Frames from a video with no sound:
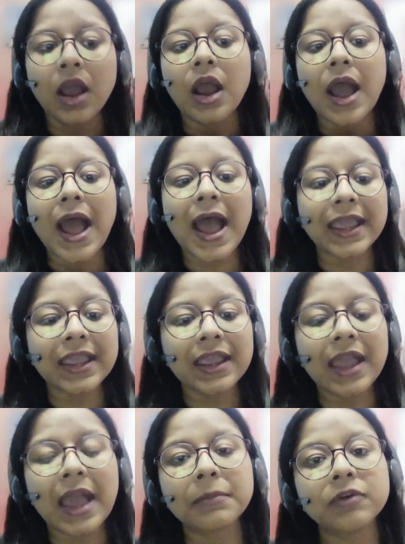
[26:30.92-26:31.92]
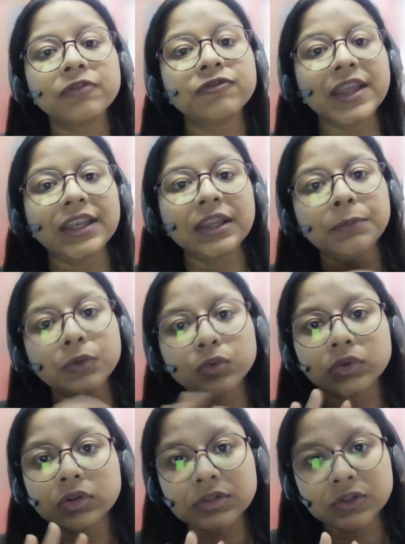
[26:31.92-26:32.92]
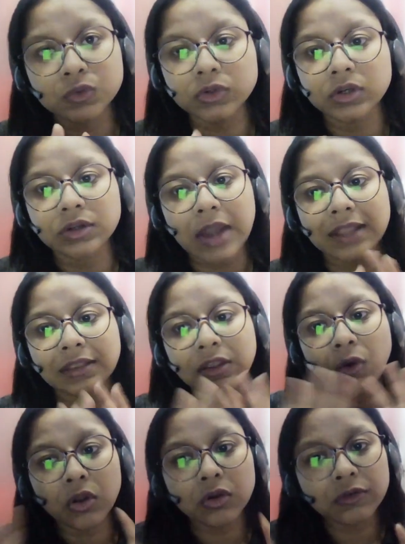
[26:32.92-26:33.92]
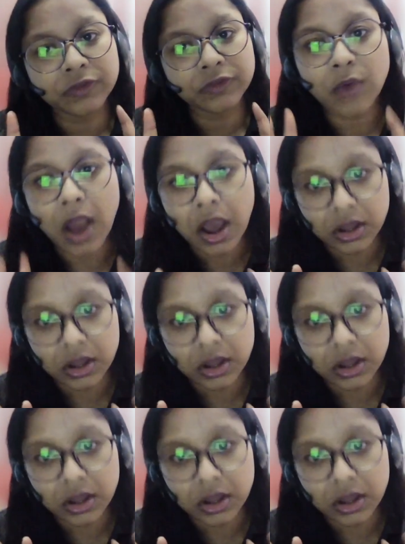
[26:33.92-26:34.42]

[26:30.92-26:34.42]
I am a very prudent student. I think all of you are,